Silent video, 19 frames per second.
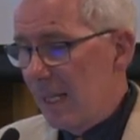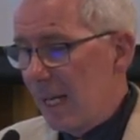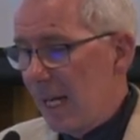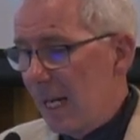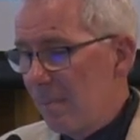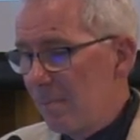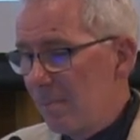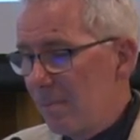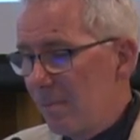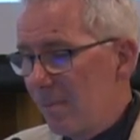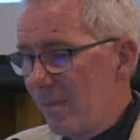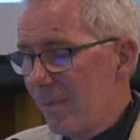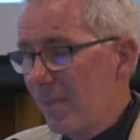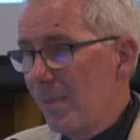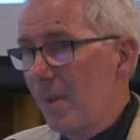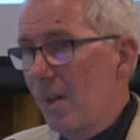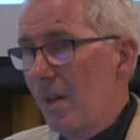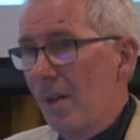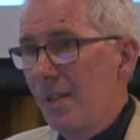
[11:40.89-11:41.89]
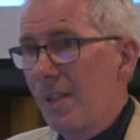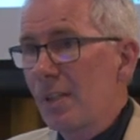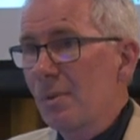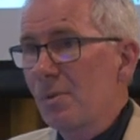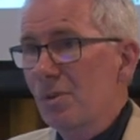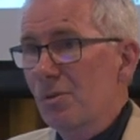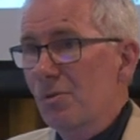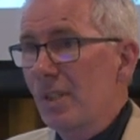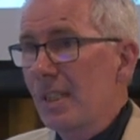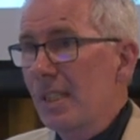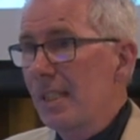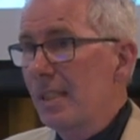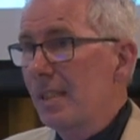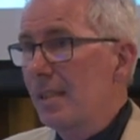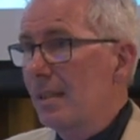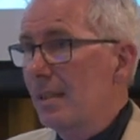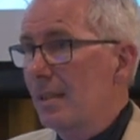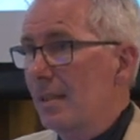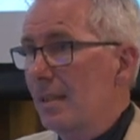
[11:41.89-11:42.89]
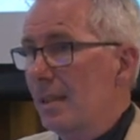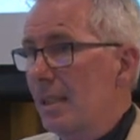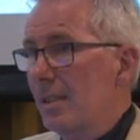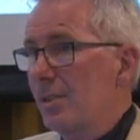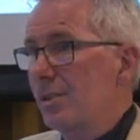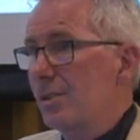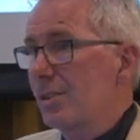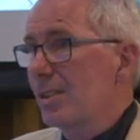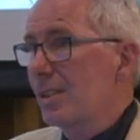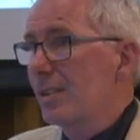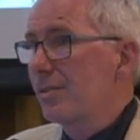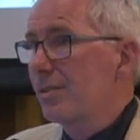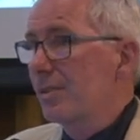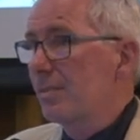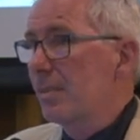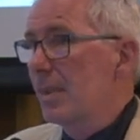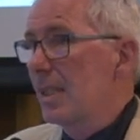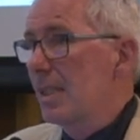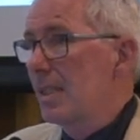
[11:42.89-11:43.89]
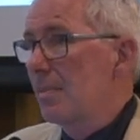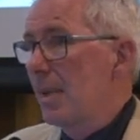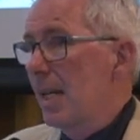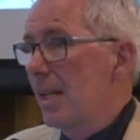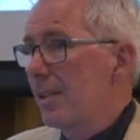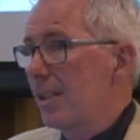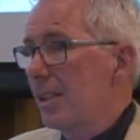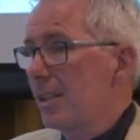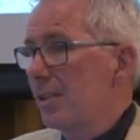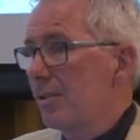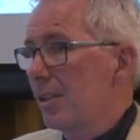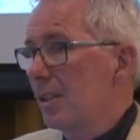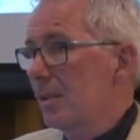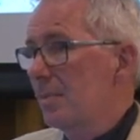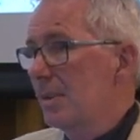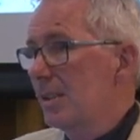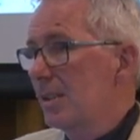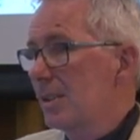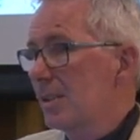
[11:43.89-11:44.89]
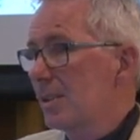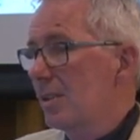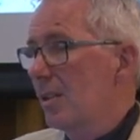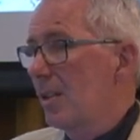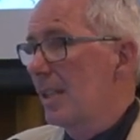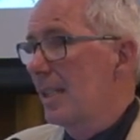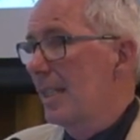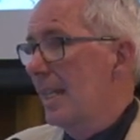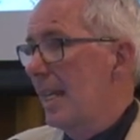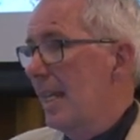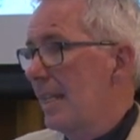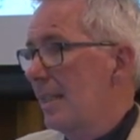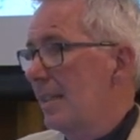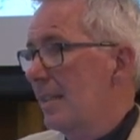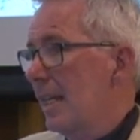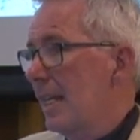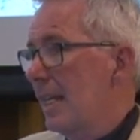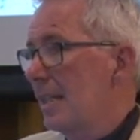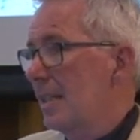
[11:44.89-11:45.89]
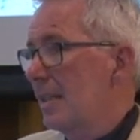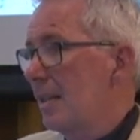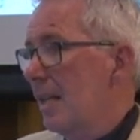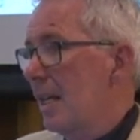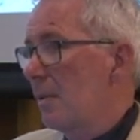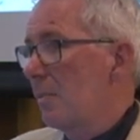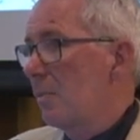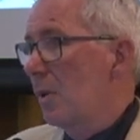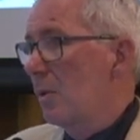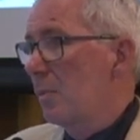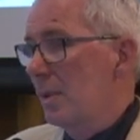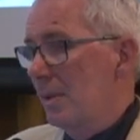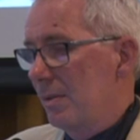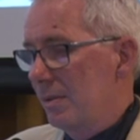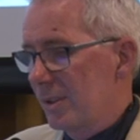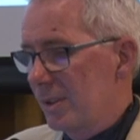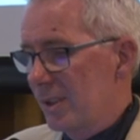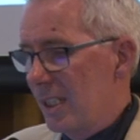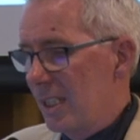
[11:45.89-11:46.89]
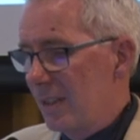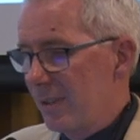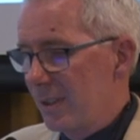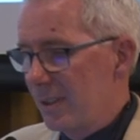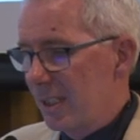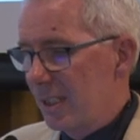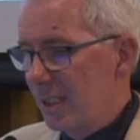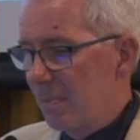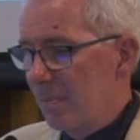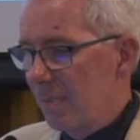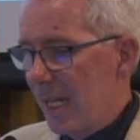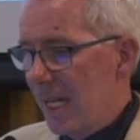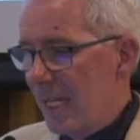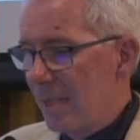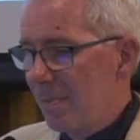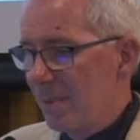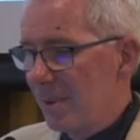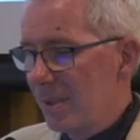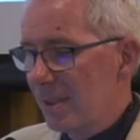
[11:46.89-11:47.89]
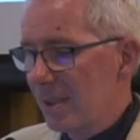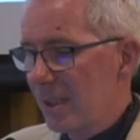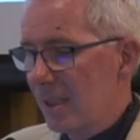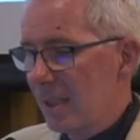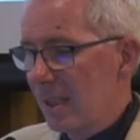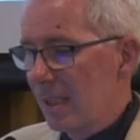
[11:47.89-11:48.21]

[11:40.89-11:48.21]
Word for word: Um, I think what's really interesting for me about the Agronomy Society and, and, and what we receive is that the papers